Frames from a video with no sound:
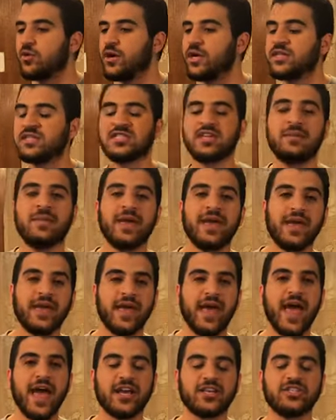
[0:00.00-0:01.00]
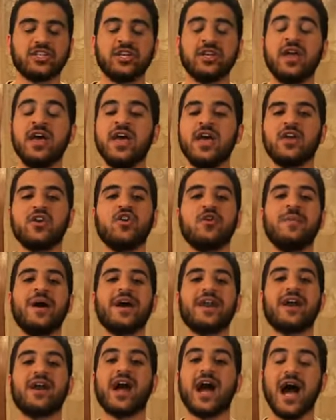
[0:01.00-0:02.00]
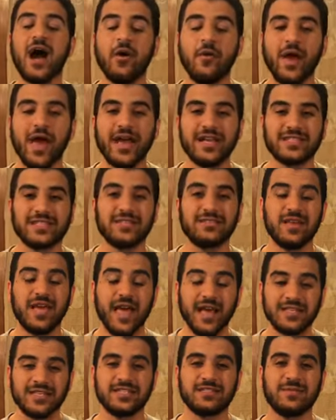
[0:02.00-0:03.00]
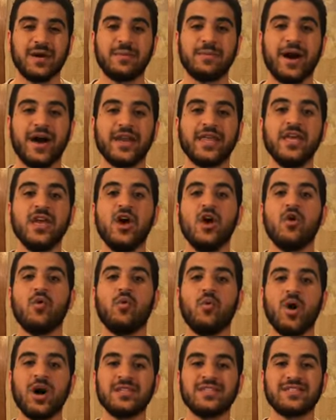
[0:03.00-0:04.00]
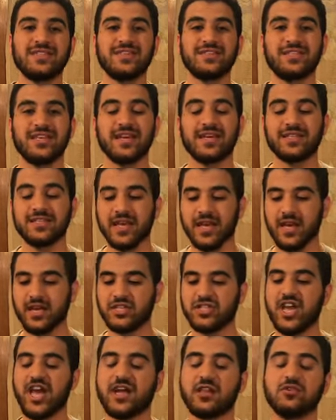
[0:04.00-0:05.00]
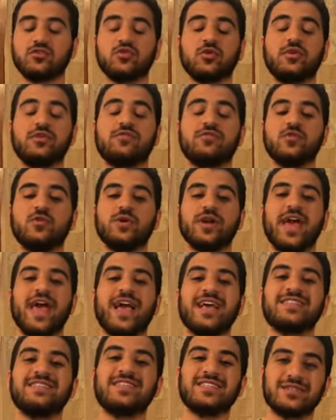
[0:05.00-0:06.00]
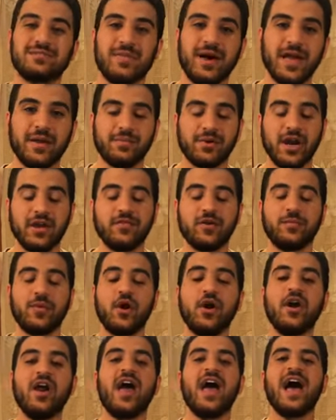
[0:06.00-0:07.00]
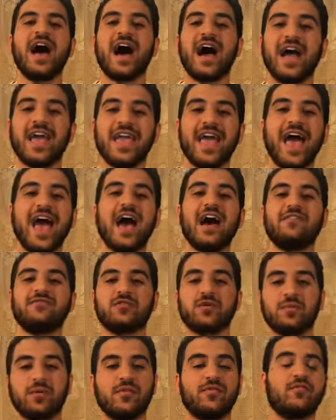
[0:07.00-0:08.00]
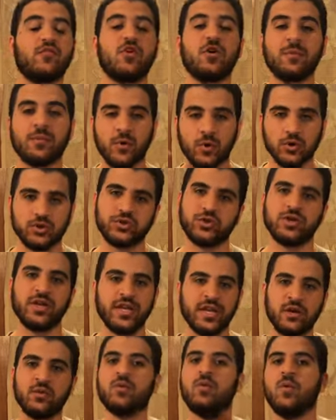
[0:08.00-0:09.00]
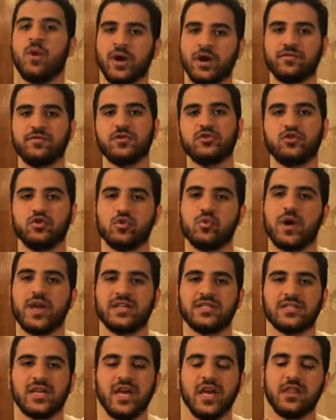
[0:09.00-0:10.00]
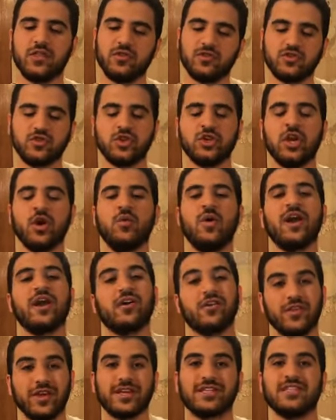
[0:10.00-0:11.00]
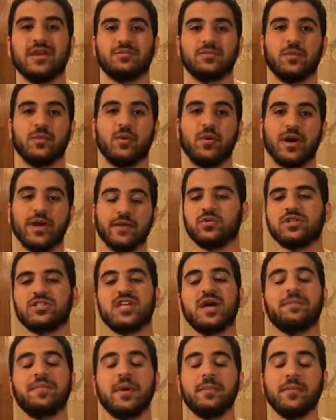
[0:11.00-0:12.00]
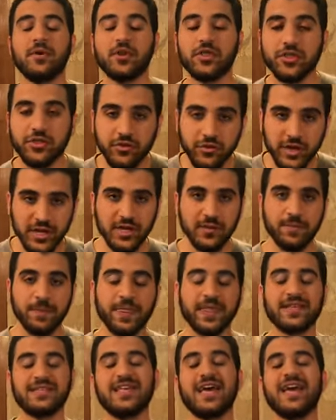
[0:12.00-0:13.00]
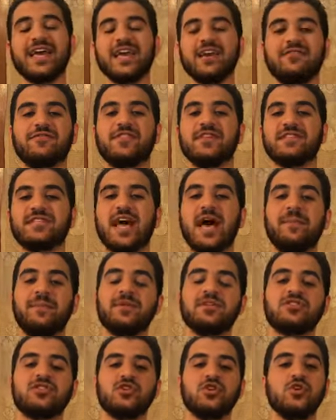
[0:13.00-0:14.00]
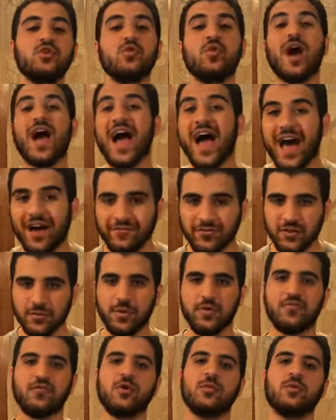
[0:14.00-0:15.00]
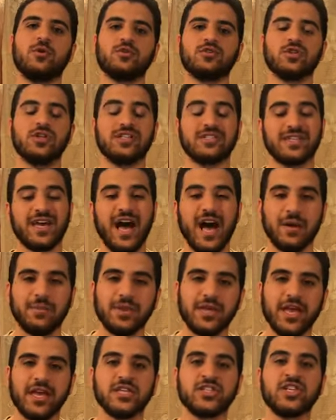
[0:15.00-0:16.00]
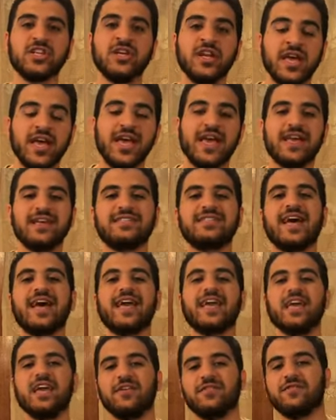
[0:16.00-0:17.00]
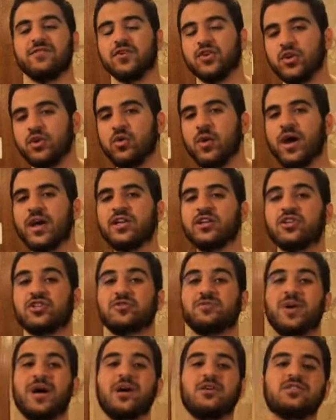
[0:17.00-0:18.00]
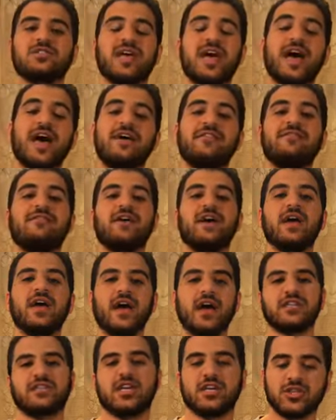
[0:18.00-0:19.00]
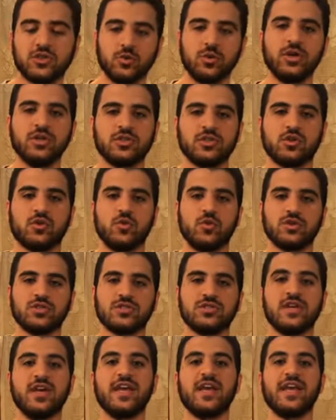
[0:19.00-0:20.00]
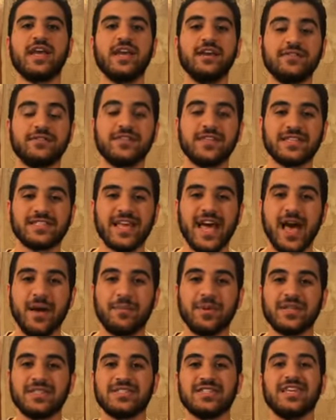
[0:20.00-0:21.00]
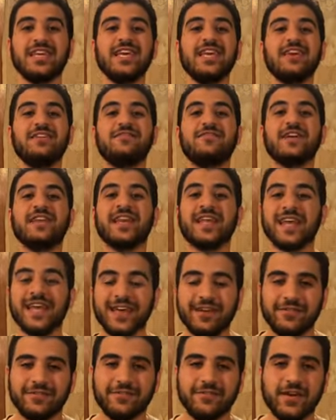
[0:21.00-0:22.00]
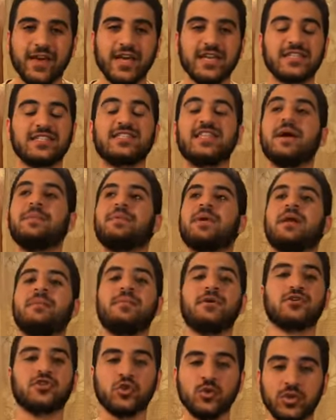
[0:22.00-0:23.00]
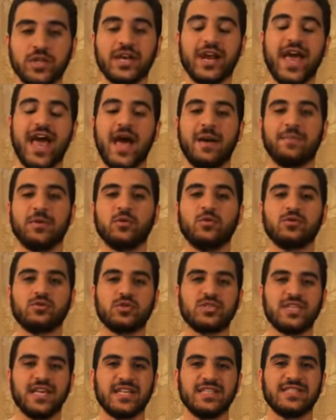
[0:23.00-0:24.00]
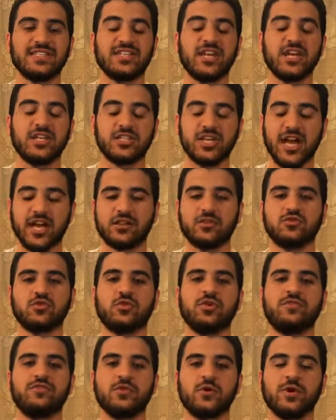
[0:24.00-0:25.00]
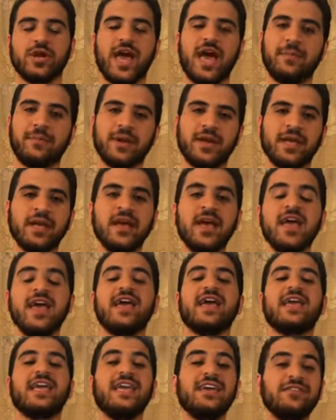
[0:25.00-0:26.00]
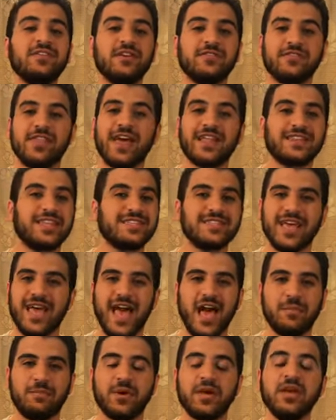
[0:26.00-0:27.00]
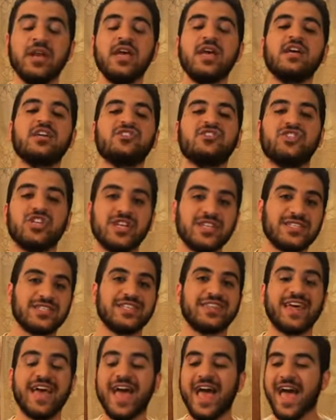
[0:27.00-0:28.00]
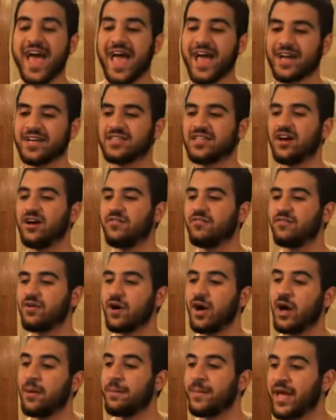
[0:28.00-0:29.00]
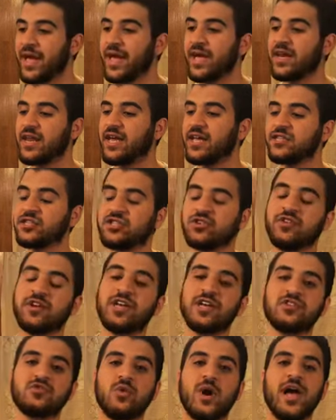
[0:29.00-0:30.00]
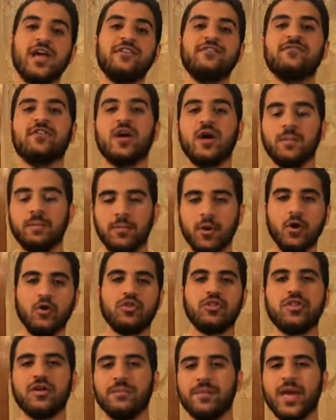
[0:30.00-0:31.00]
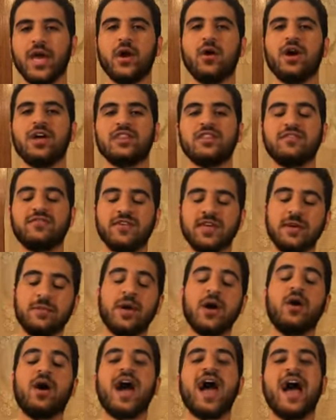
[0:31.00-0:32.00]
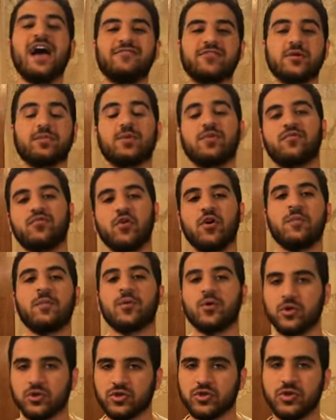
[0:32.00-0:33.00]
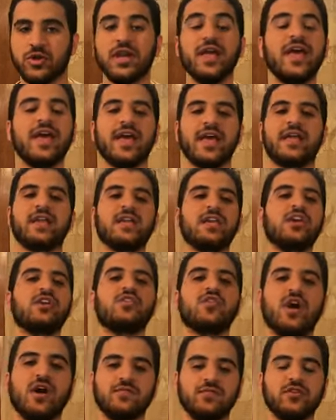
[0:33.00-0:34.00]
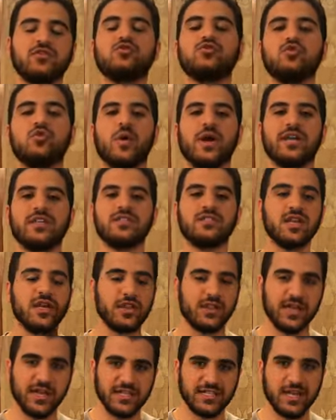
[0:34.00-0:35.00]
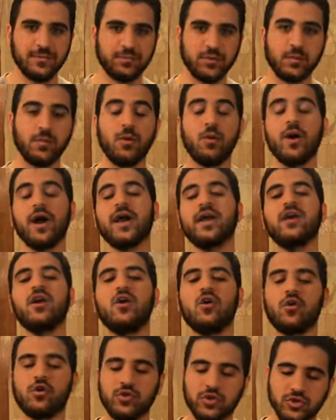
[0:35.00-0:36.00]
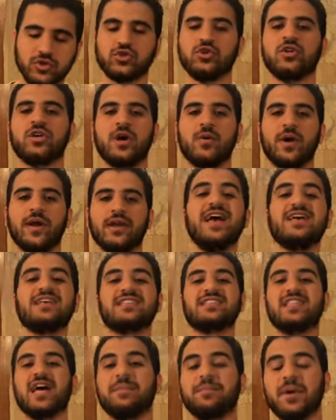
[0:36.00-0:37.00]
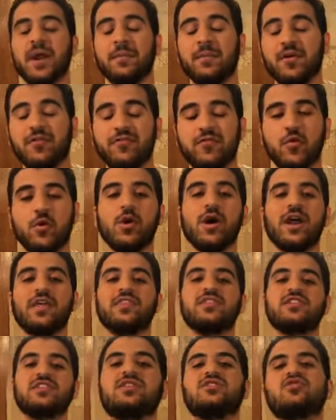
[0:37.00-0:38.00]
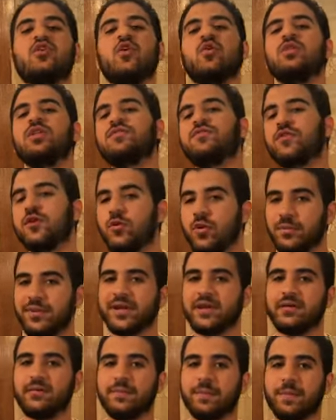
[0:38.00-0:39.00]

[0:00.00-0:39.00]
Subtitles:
intimate action, no matter how it exits my body, once this ejaculatory fluid exits my private part, I have to perform ghusl in one of the two ways, the sunnah way or the acceptable way. Step number 3 is that if this happens to you, you have to perform ghusl. It's an obligation, is that if you and your spouse have a sexual intercourse, if this happens, even if step number 2 didn't happen, which was the ejaculatory fluid happening, even if that doesn't happen, just the act of a man entering his wife, both the male and the female have to perform ghusl in either of the two ways, the acceptable way or the sunnah way. Step number 4, and this is only for women,